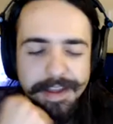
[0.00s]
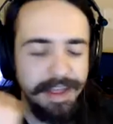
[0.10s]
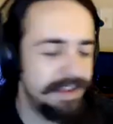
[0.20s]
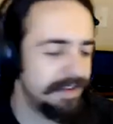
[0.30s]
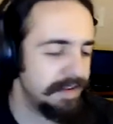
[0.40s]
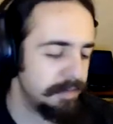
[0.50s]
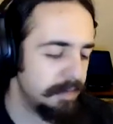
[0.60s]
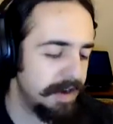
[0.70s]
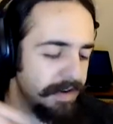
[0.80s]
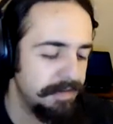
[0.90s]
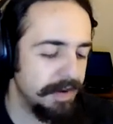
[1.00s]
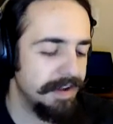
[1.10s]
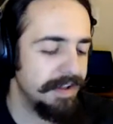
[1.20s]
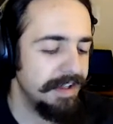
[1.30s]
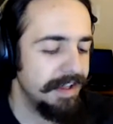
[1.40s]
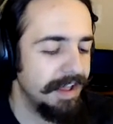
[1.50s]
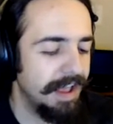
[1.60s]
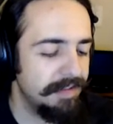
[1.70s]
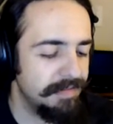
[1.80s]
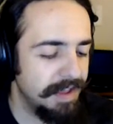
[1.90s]
it doesn't matter
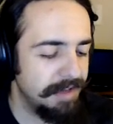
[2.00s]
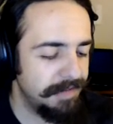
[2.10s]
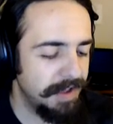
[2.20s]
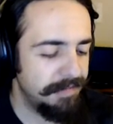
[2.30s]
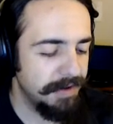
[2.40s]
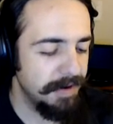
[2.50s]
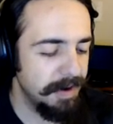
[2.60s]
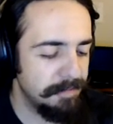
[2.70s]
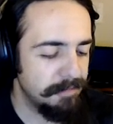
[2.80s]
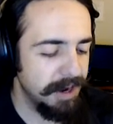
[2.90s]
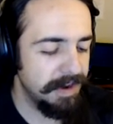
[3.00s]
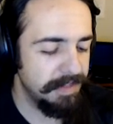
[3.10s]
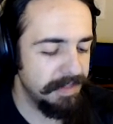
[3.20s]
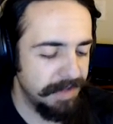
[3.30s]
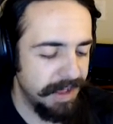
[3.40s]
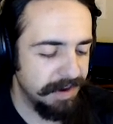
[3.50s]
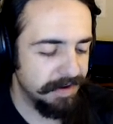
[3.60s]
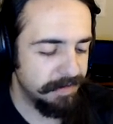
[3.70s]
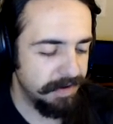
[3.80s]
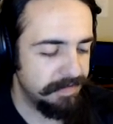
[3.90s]
if you're a brain in the vat,
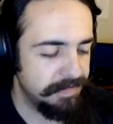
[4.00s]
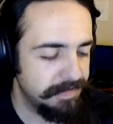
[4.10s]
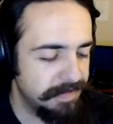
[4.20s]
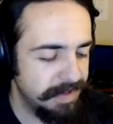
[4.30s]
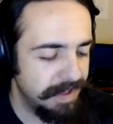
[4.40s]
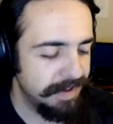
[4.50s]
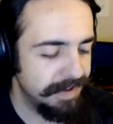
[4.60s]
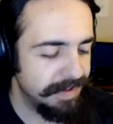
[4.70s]
Chris, then